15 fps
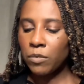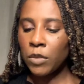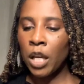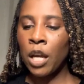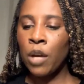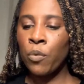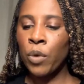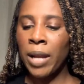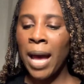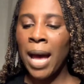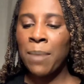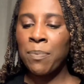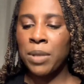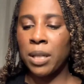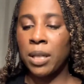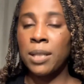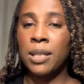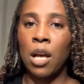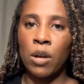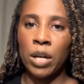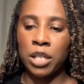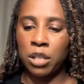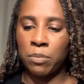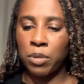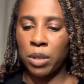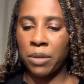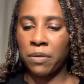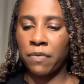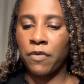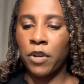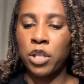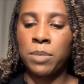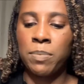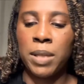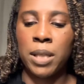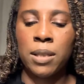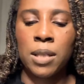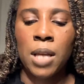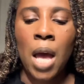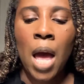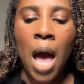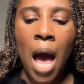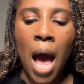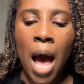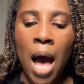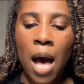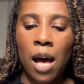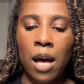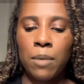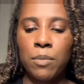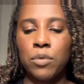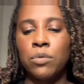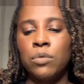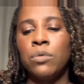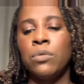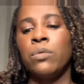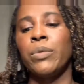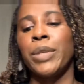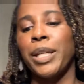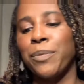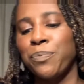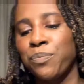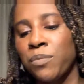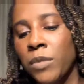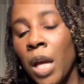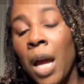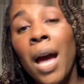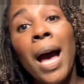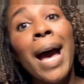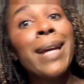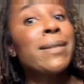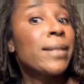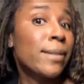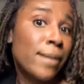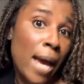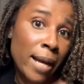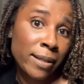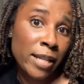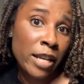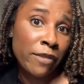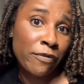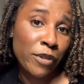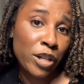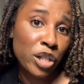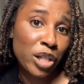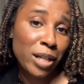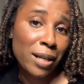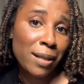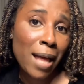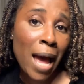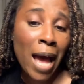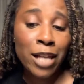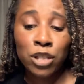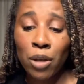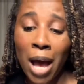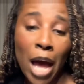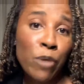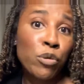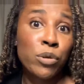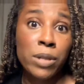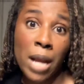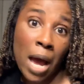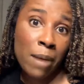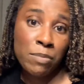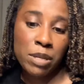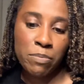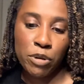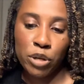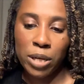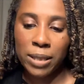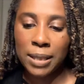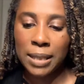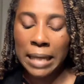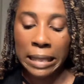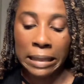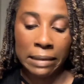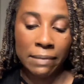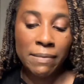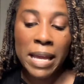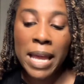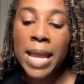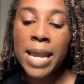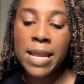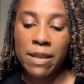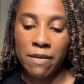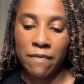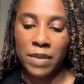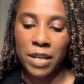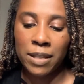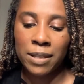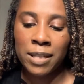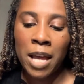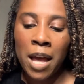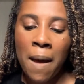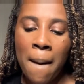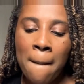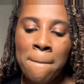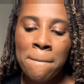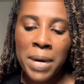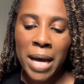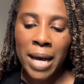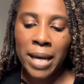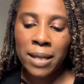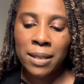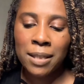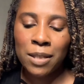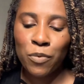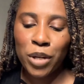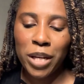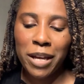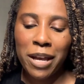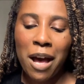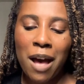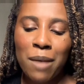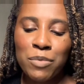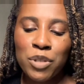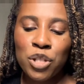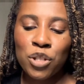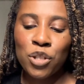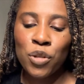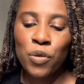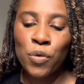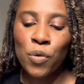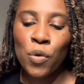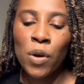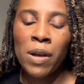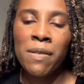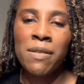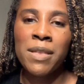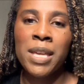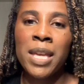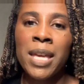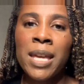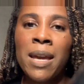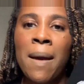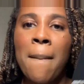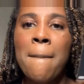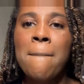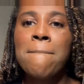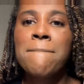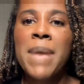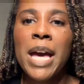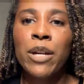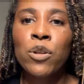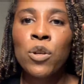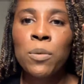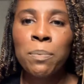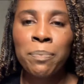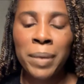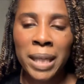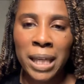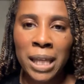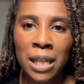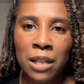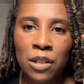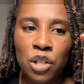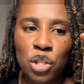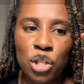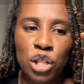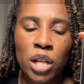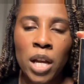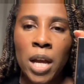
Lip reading: And what happened is, I'll actually pull out the first piece. I did not take French in class, so I will not be pronunciating any of this. But when it comes to the Metal Peach,